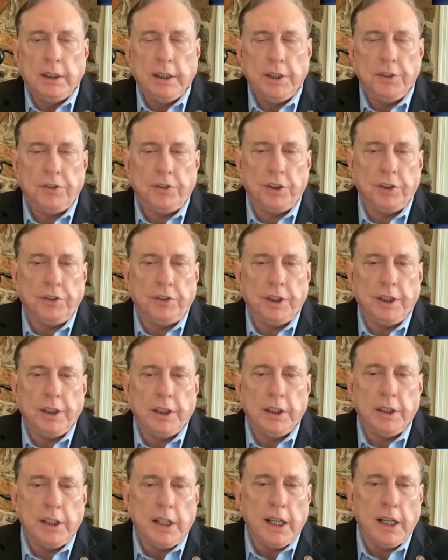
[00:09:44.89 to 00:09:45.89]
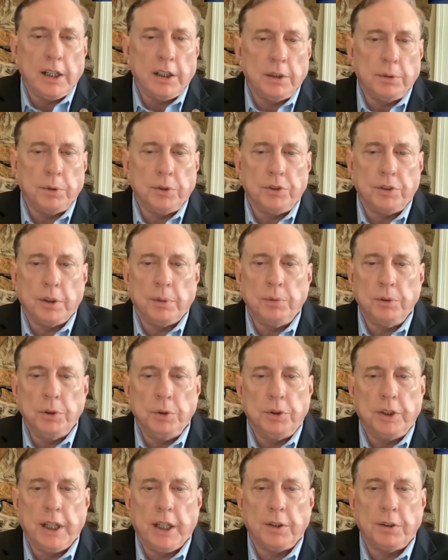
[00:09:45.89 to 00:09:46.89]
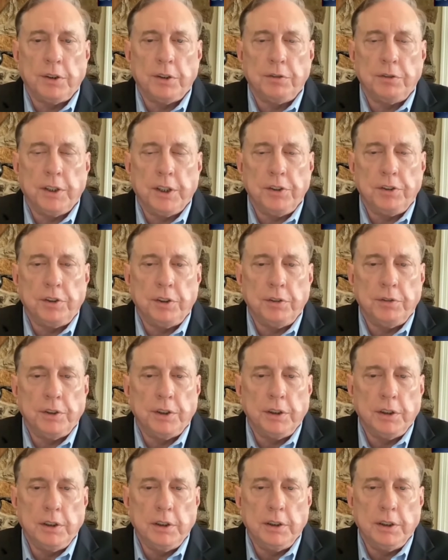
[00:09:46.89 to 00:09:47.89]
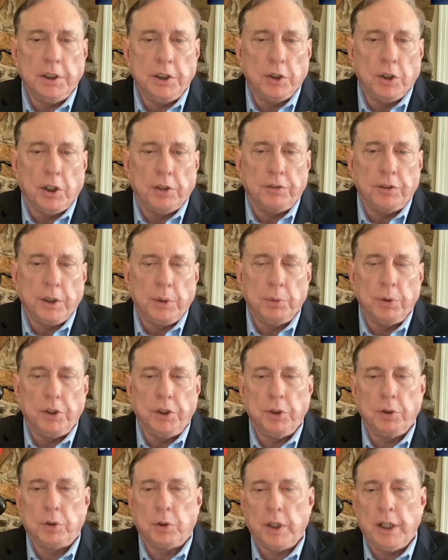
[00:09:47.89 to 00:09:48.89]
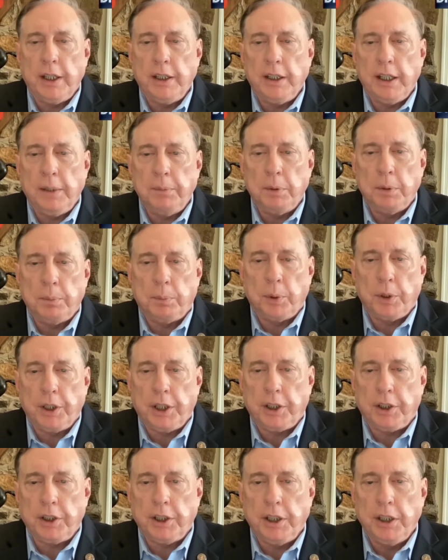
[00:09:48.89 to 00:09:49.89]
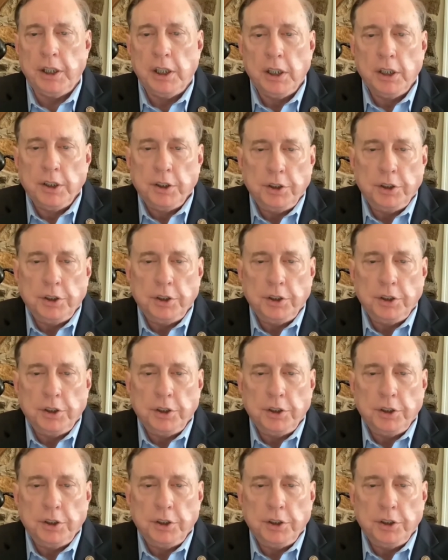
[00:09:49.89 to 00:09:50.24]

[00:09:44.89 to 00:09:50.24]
insisting that now there was some new counteroffensive in the offing with Ukraine, they've been predicting